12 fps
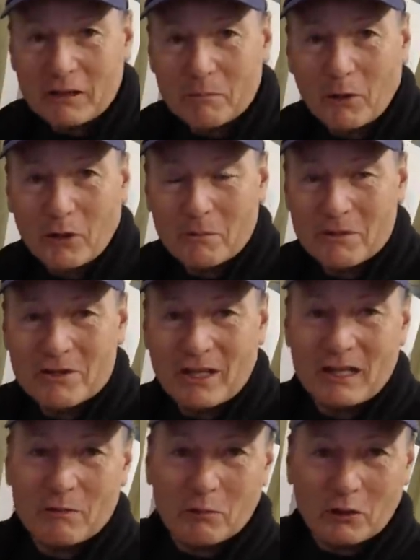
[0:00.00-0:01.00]
at the bottom is
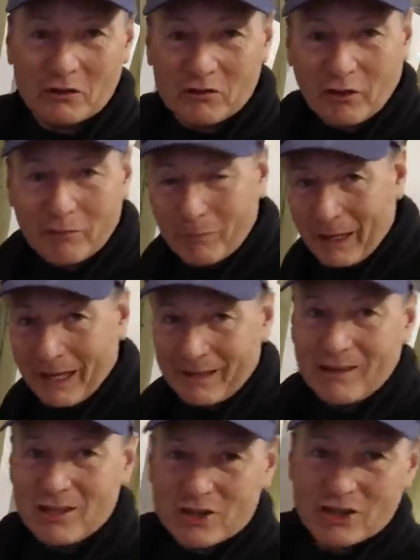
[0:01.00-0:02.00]
there to put a soft bag,
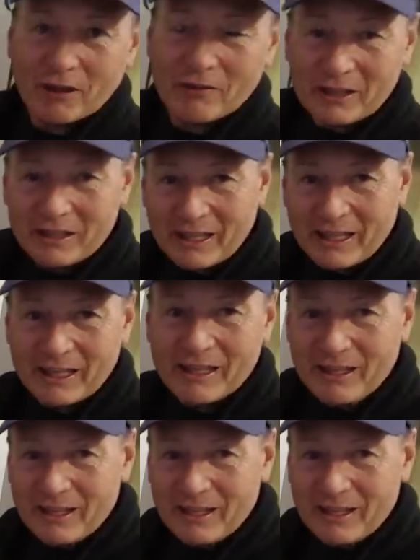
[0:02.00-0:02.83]
shove it in there,